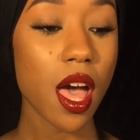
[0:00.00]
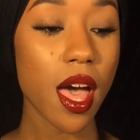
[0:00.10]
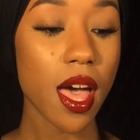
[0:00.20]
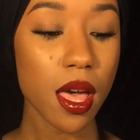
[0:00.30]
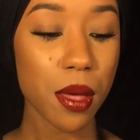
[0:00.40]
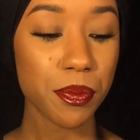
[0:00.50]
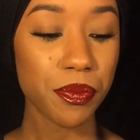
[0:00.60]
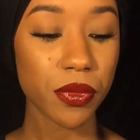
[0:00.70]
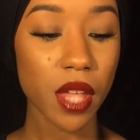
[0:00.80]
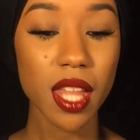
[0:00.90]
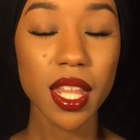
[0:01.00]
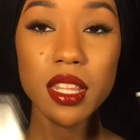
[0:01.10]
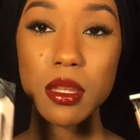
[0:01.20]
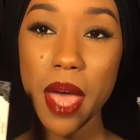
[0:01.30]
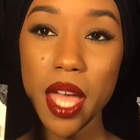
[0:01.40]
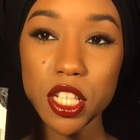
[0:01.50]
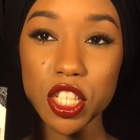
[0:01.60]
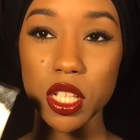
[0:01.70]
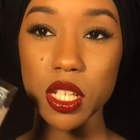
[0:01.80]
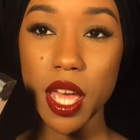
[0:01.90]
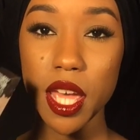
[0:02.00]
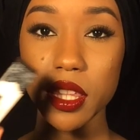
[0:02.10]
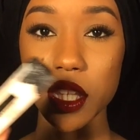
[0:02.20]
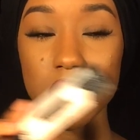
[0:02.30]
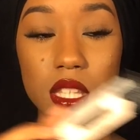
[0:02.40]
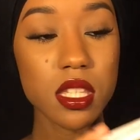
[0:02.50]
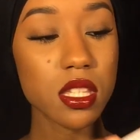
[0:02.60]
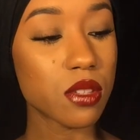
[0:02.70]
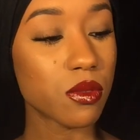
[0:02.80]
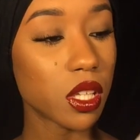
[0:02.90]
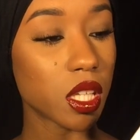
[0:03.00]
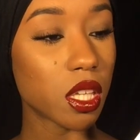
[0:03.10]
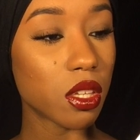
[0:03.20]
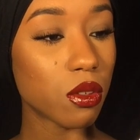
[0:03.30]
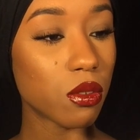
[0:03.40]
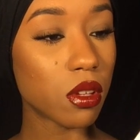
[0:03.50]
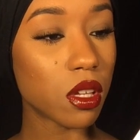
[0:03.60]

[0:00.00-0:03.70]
um, I like the packaging. I think that this is really cute.